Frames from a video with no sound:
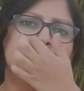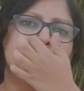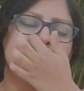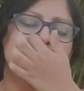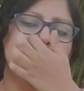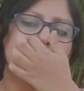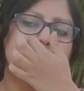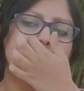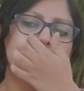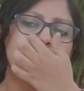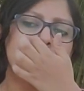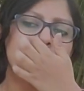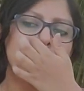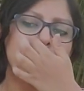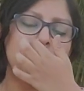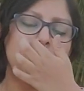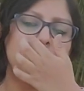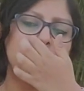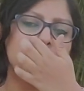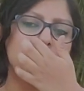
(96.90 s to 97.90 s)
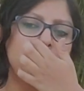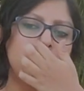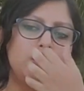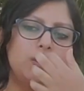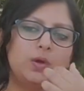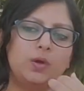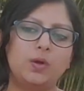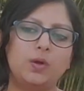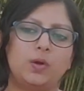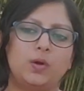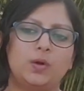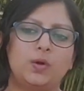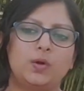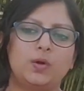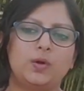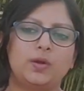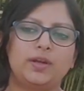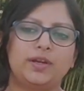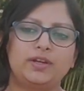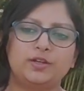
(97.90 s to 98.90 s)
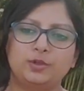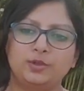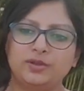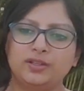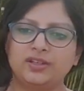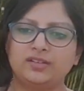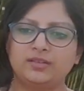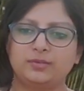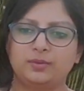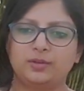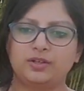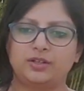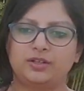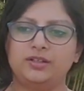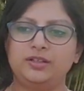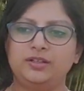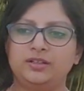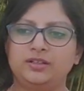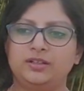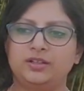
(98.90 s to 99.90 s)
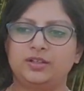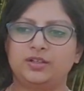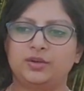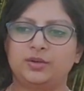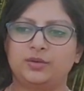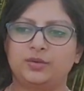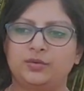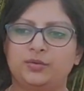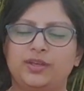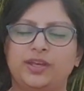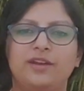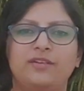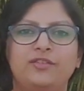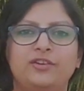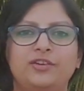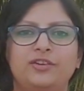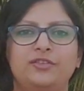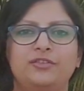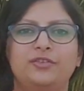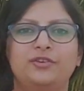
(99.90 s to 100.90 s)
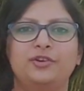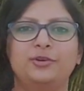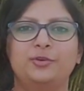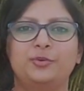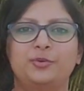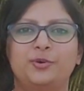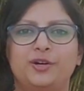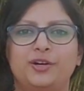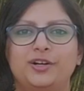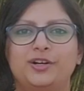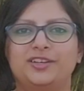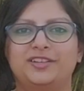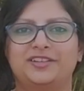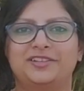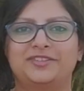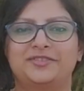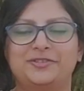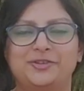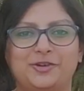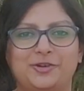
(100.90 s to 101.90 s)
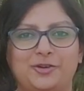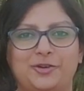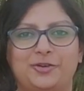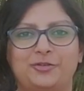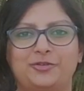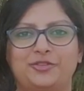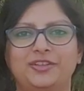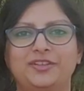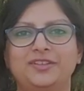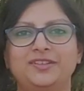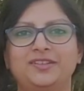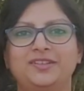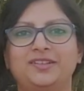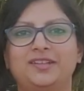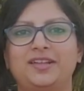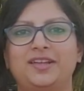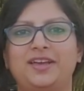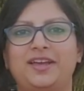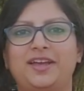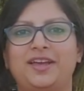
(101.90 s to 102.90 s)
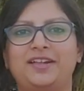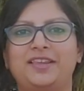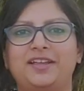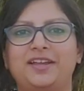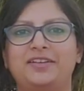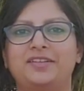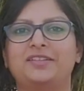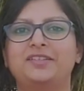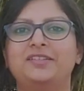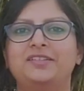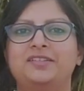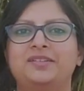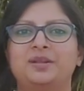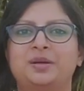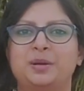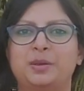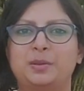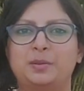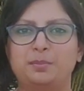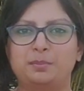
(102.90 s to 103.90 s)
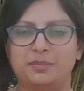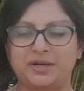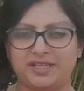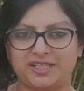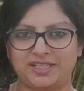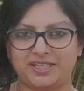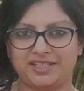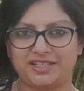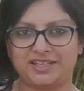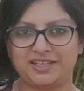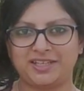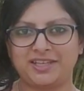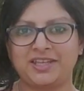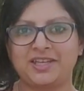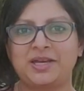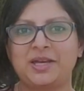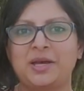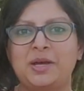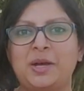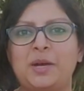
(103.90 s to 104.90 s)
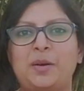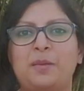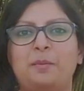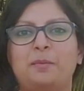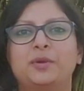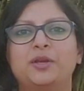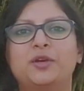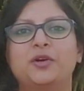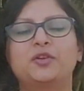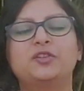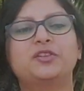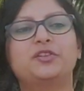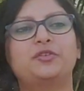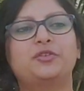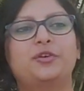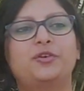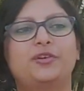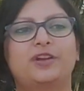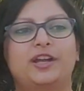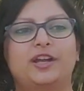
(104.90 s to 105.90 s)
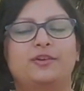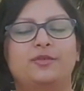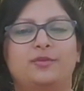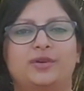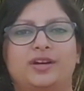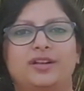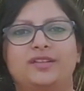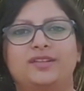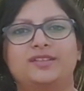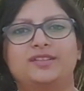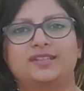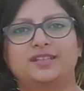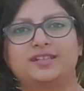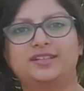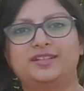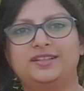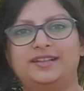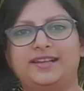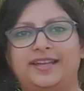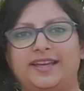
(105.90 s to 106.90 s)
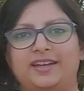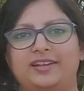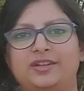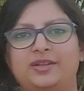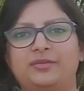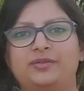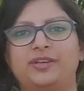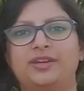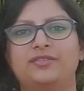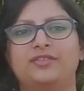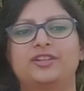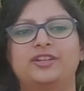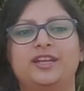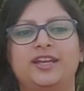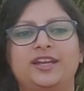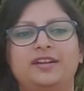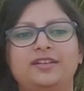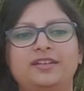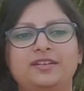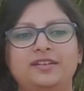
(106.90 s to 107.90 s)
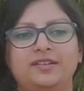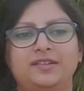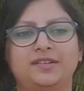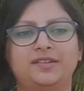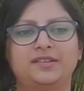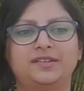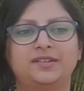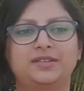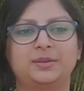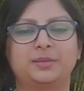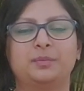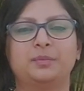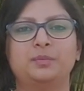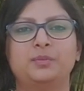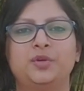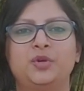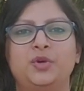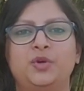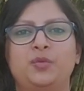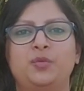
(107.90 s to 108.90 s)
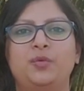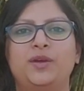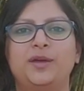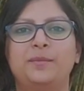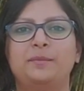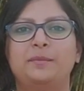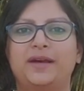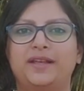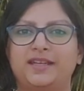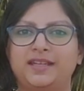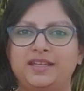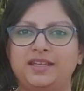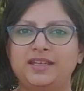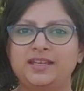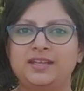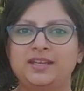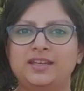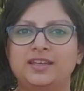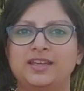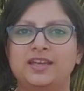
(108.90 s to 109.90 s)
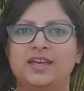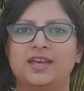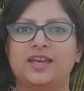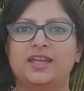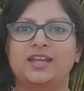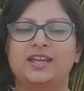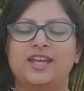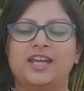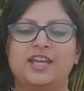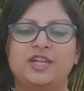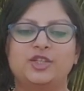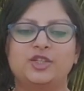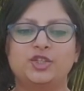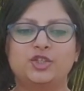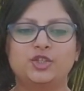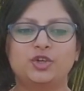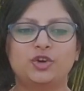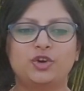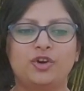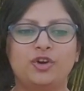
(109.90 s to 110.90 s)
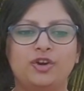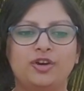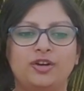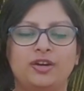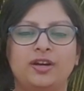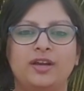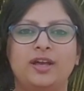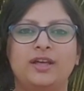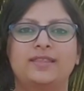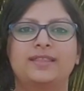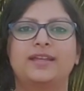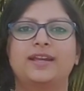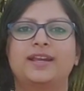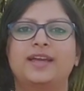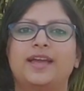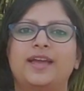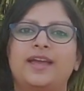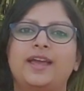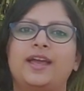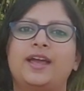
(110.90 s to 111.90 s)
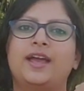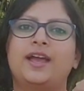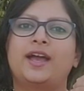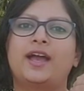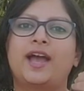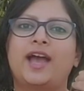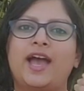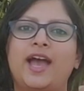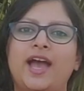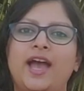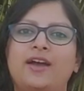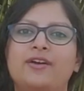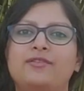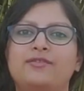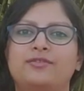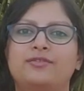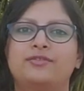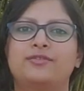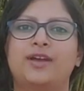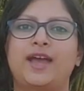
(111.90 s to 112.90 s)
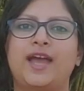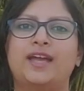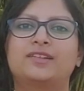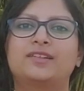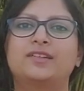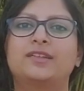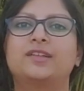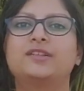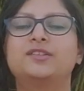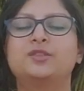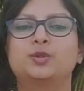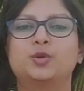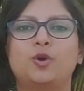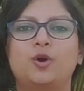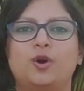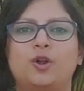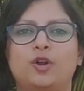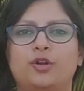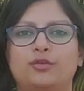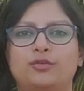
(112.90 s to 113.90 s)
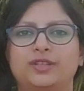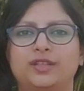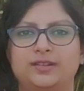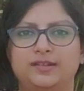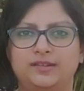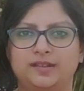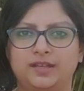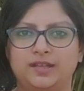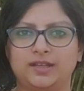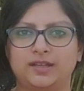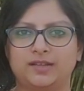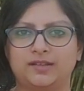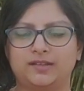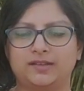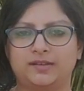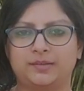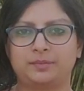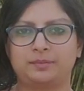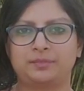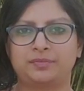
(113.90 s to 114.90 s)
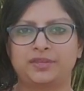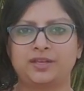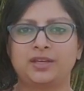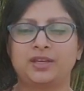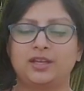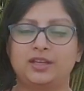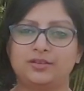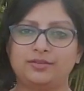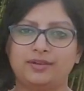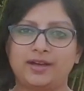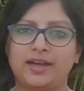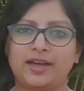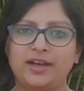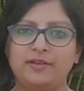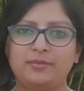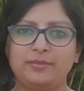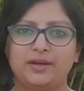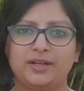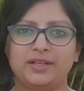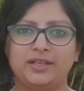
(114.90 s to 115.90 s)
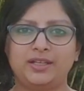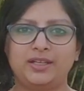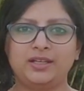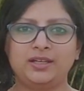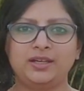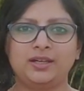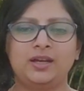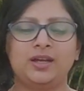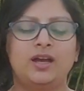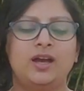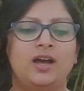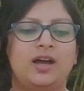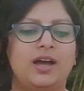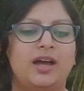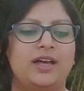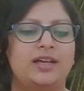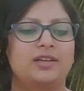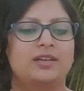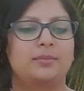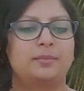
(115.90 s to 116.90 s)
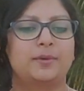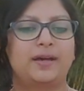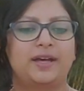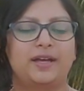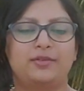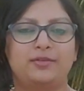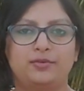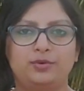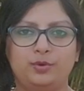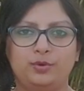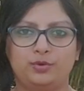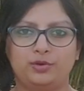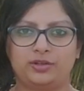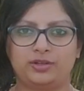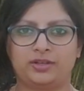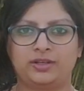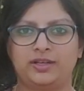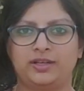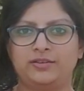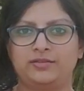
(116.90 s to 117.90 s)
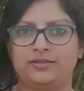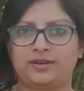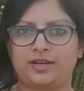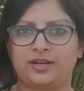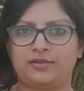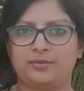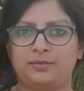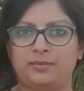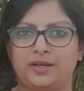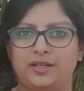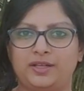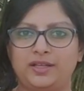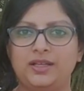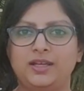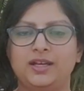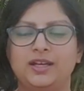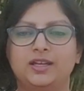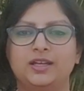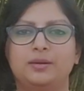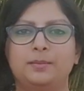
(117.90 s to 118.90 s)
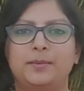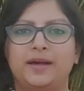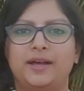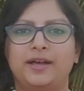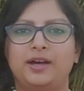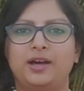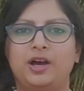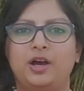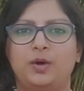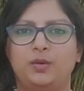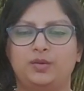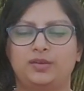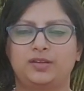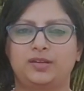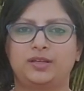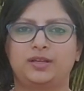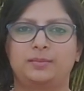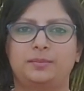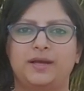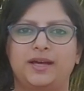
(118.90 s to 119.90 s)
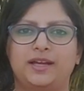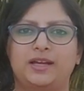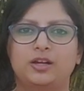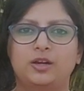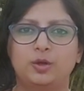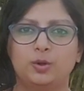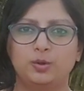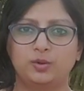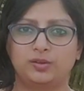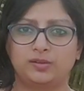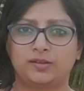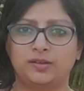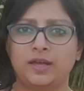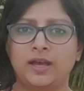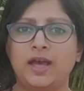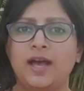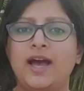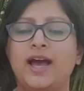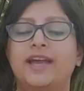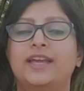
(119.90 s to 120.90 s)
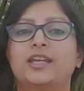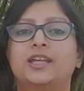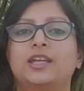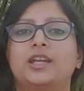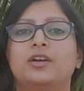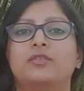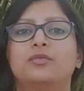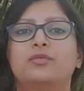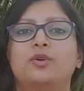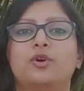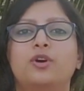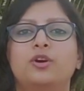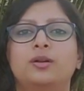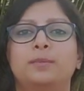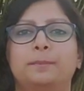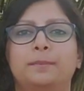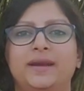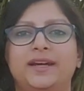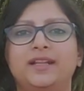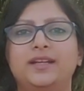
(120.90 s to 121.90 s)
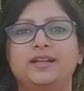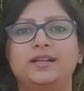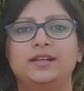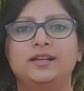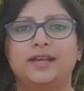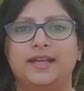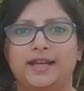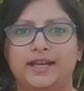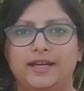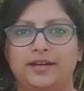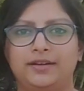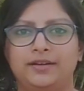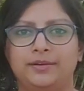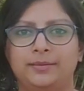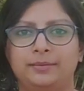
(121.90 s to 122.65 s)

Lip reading: So in today's world, we have a different word for all of this, and that is money. Because of our advanced intellect, we have created a system where money can ensure that I have access to all of these things. If I have money, I can buy food. If I have money, I can buy a house, I can buy clothes, I can afford medical aid.